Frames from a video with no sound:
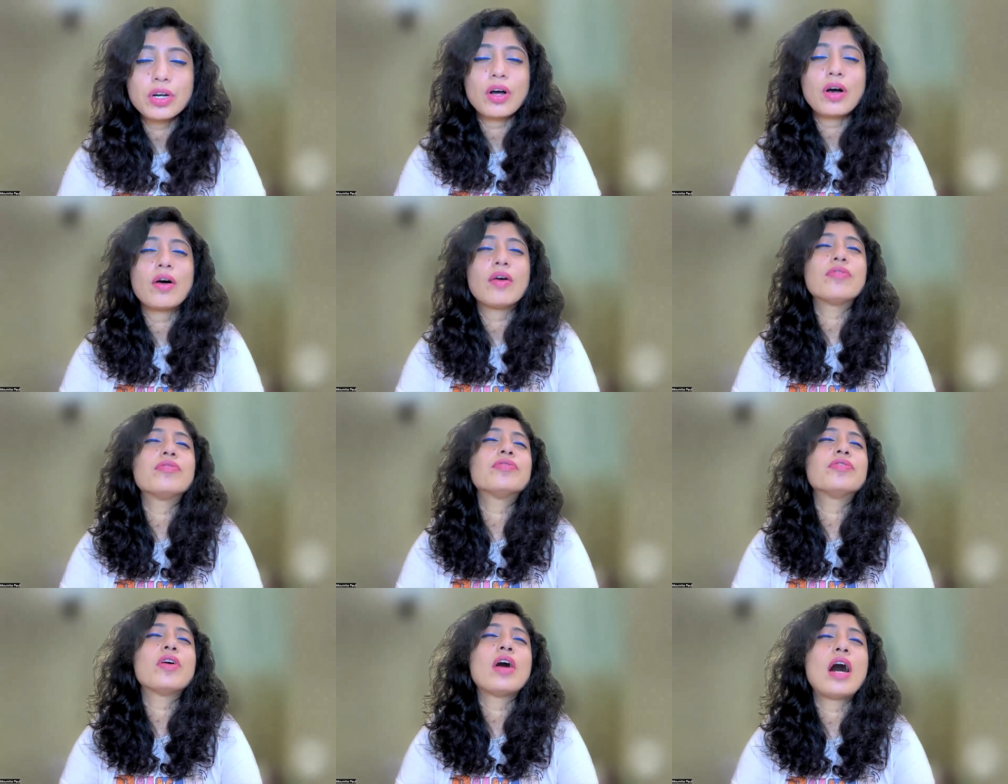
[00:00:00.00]
of
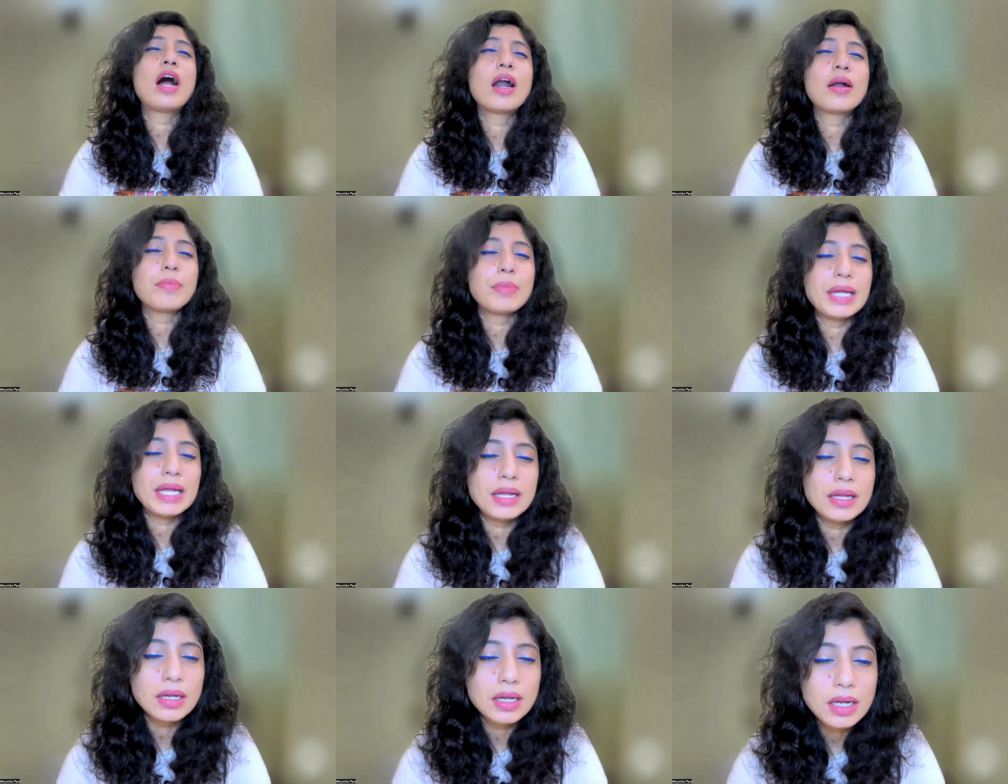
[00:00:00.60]

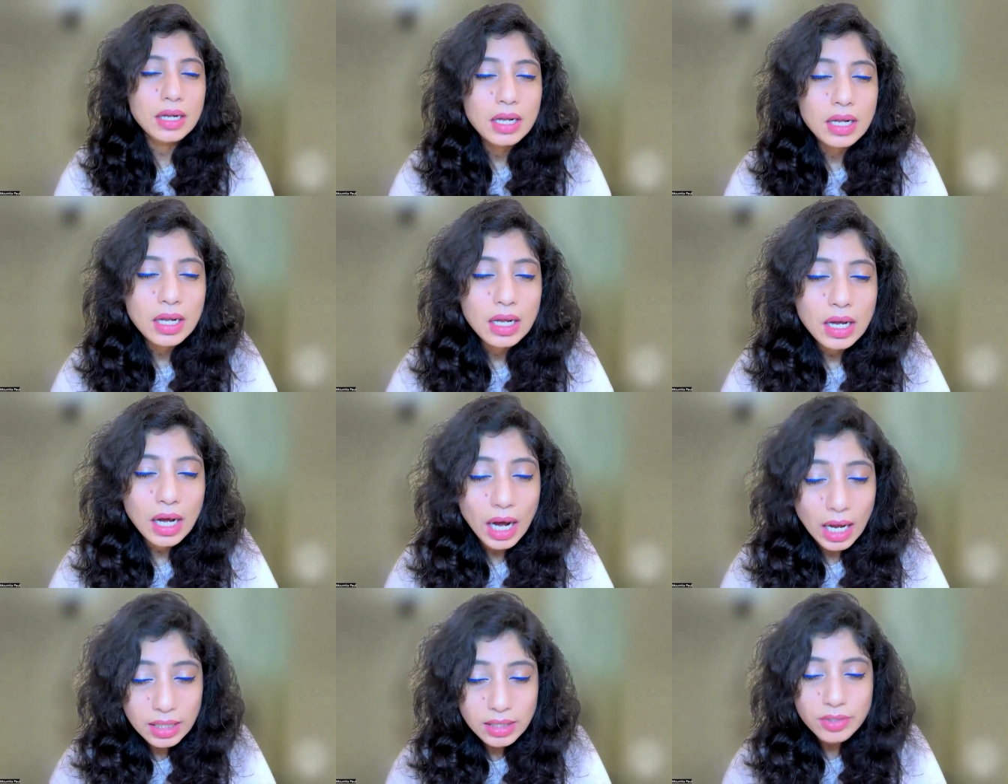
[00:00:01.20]
harming
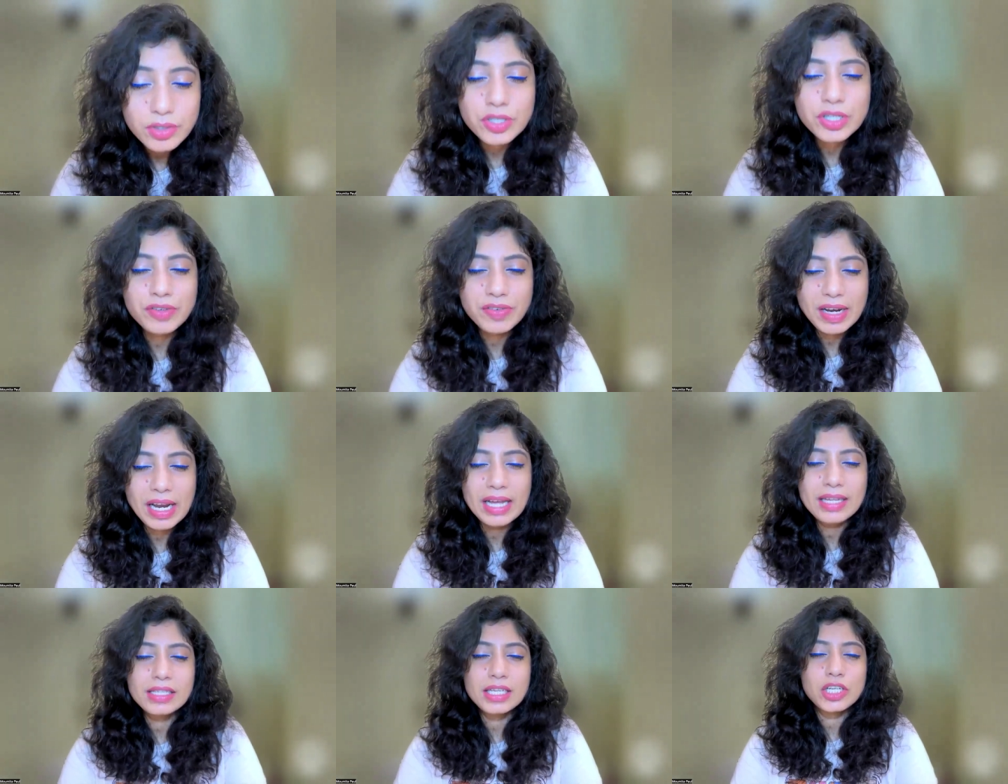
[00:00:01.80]
other
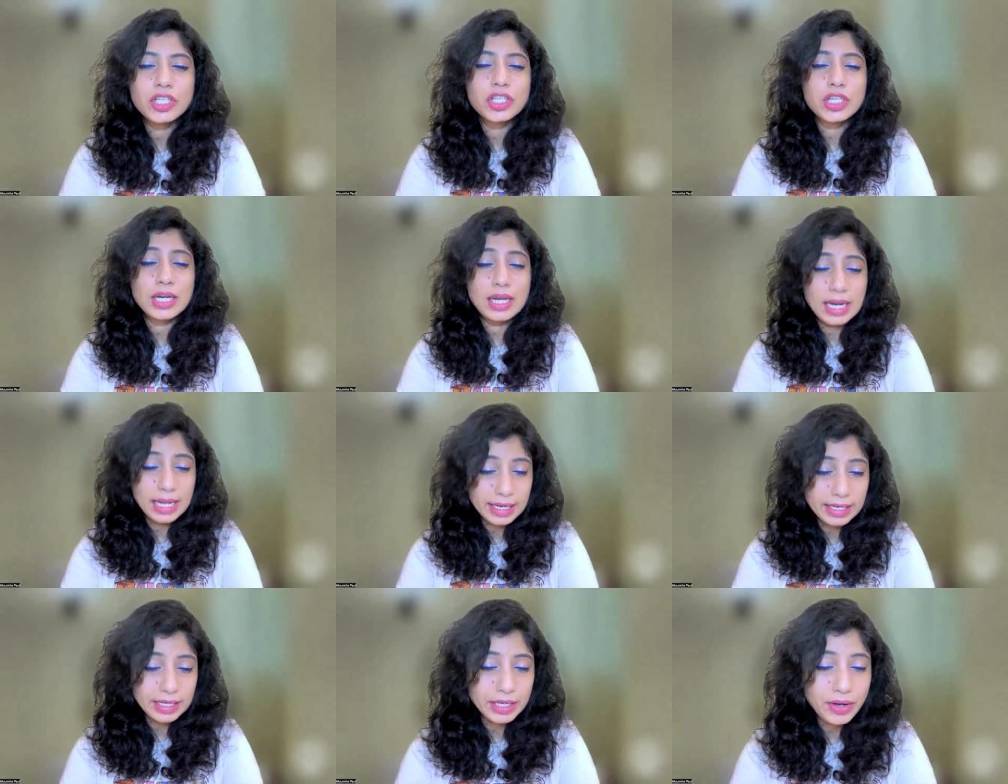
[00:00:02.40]
civilization
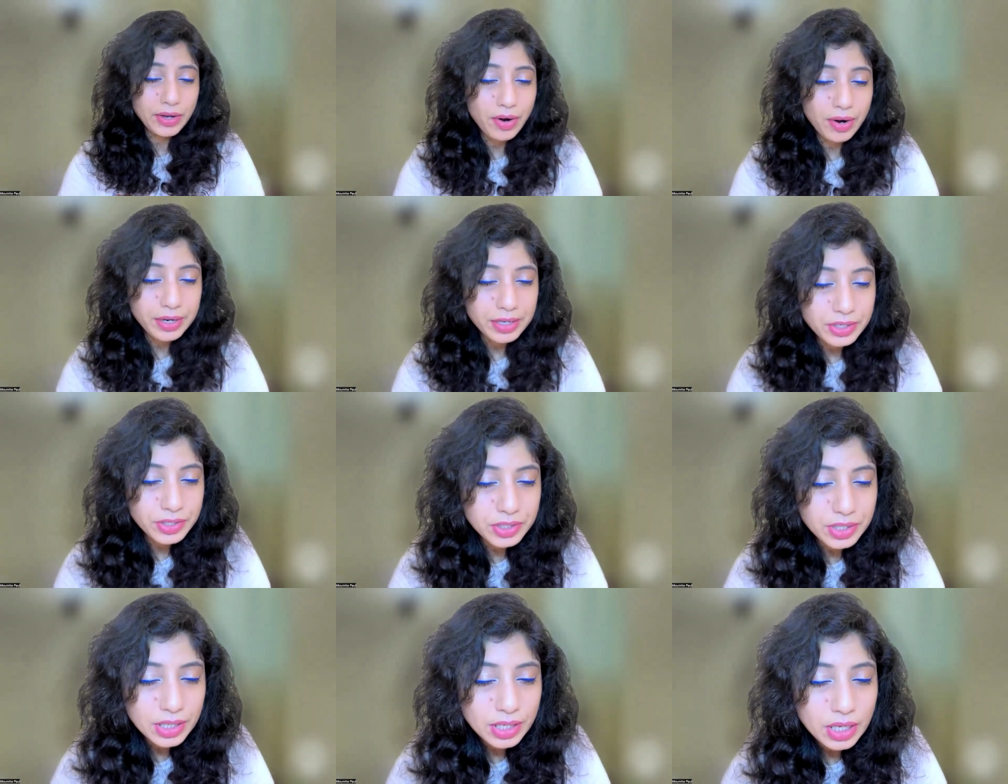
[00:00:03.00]
like
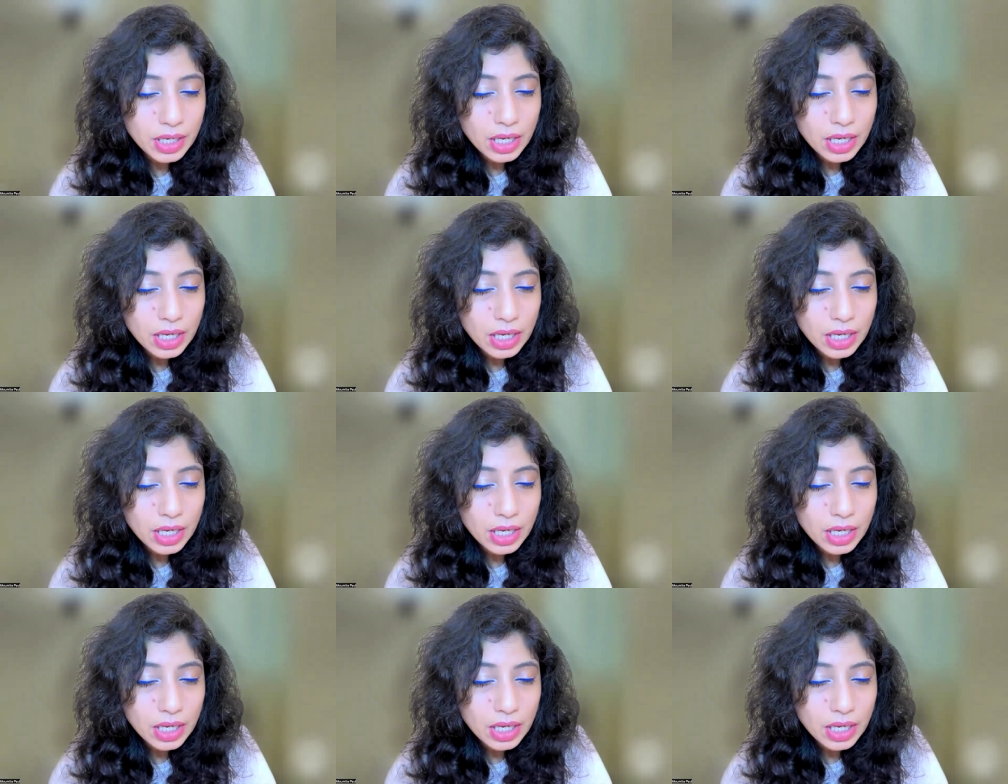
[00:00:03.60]
yours.